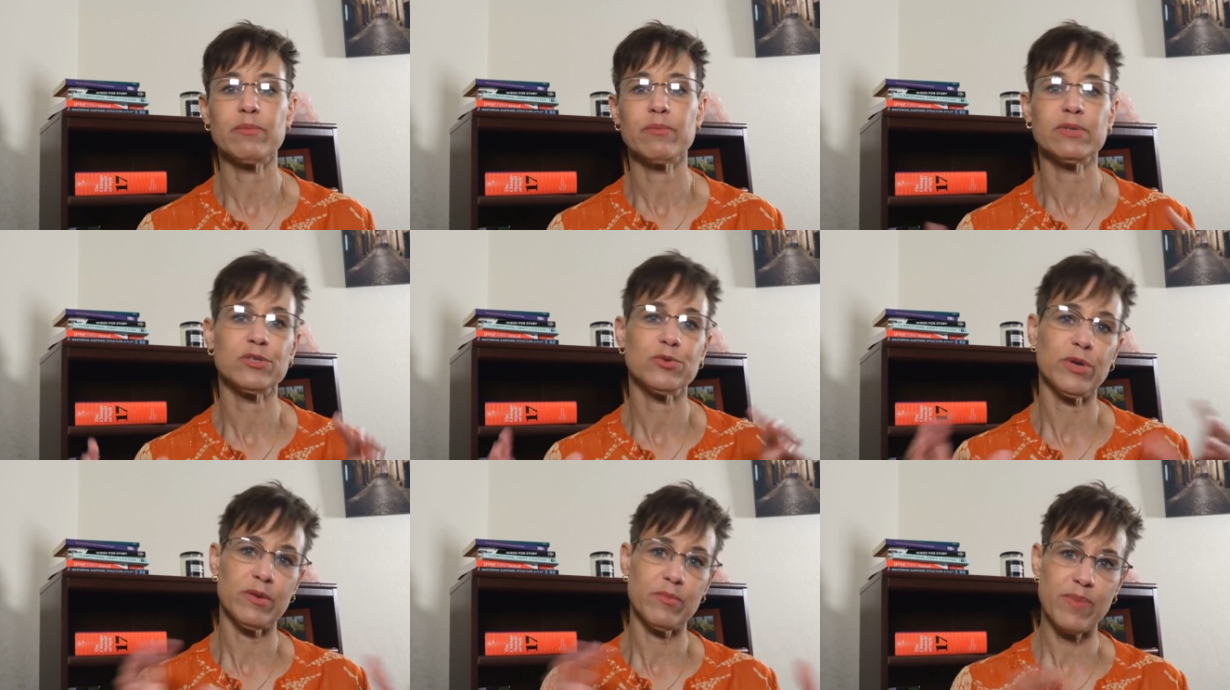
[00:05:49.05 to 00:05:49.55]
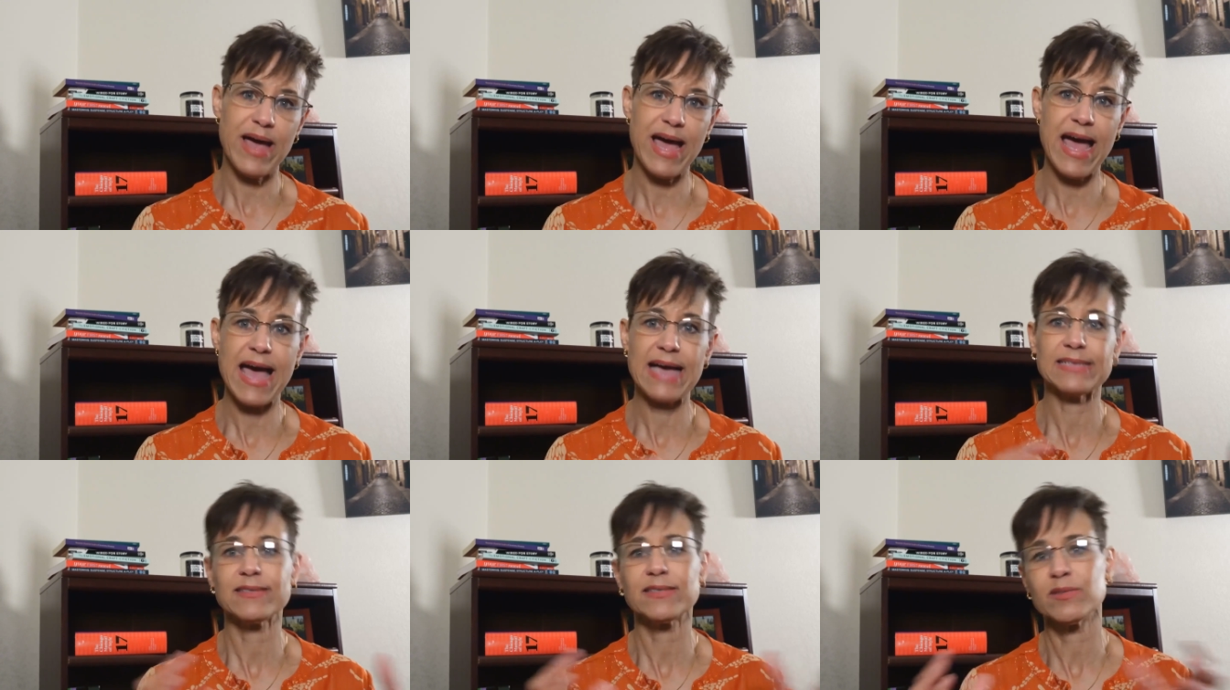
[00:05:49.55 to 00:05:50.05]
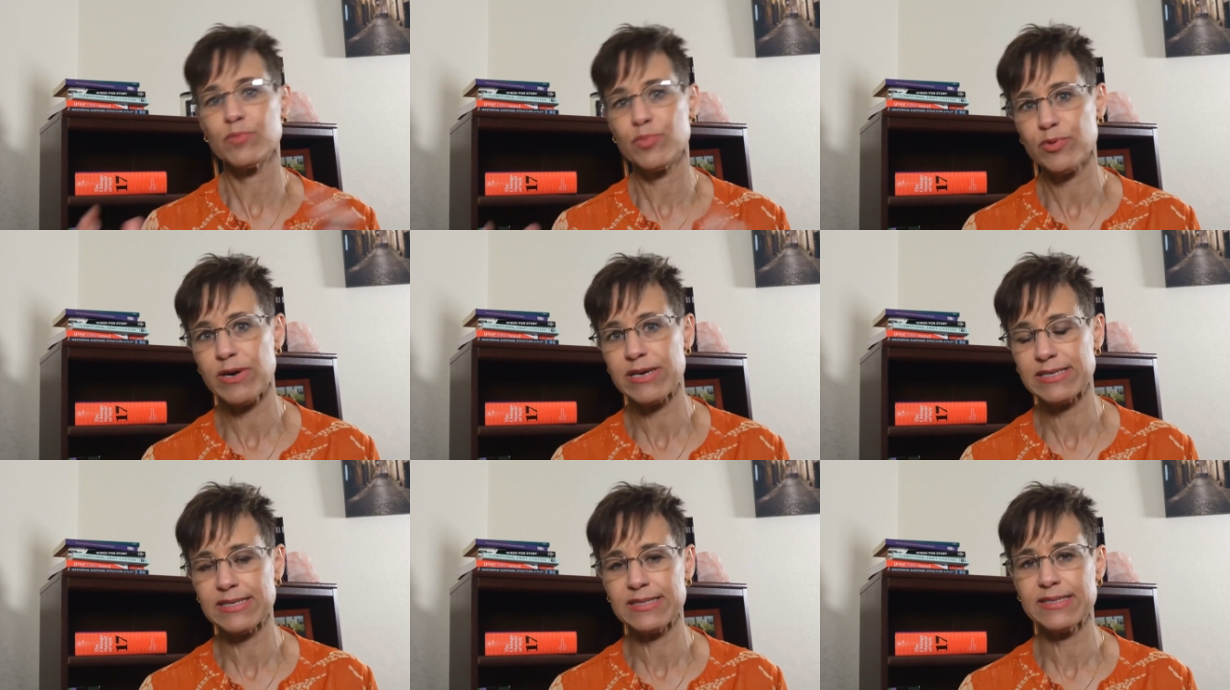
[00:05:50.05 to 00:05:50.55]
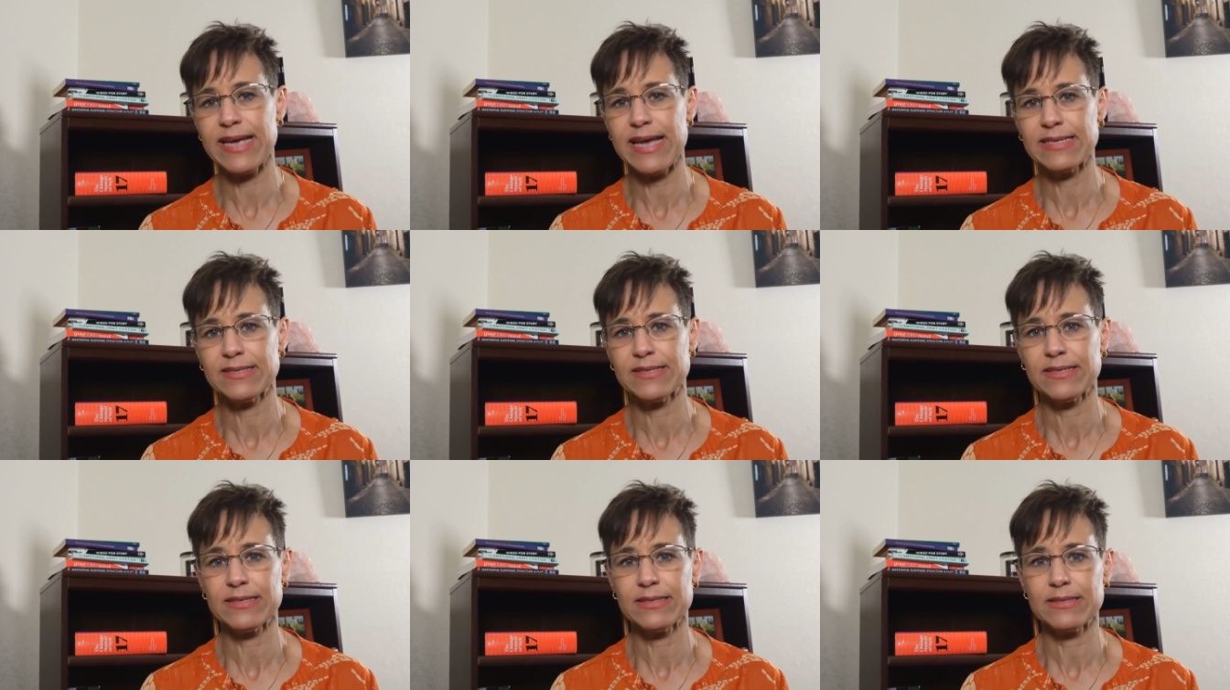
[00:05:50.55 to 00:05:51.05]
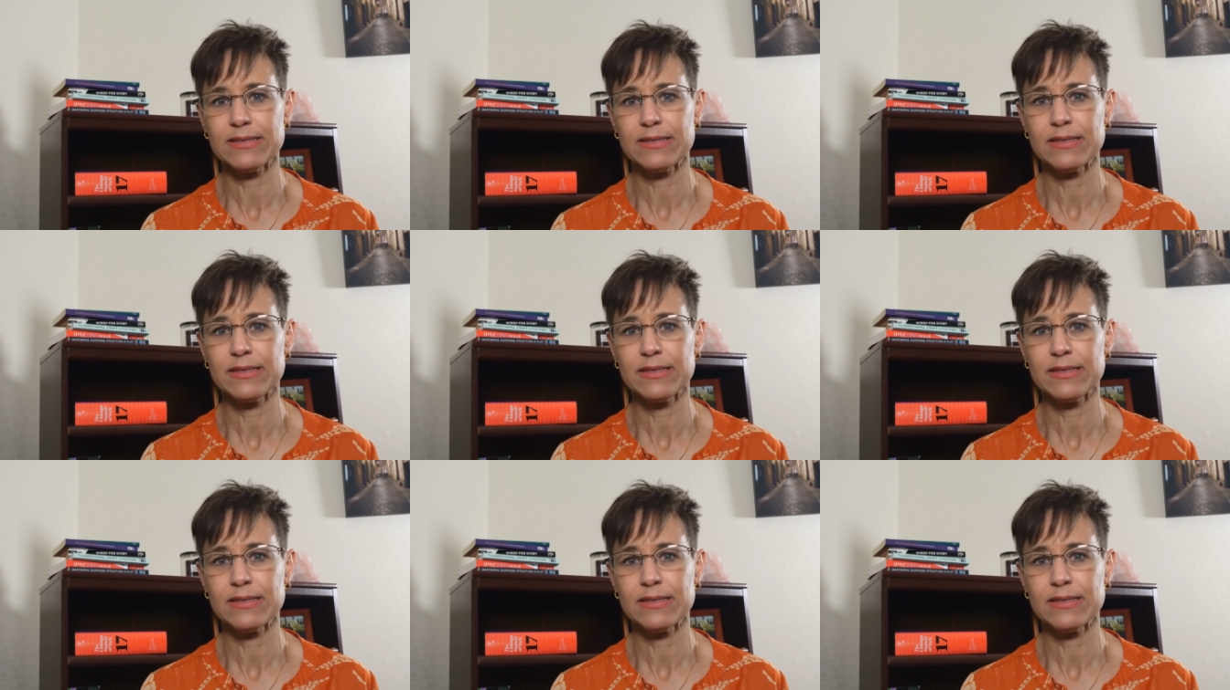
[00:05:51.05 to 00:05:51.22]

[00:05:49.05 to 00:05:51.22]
between past and present tenses.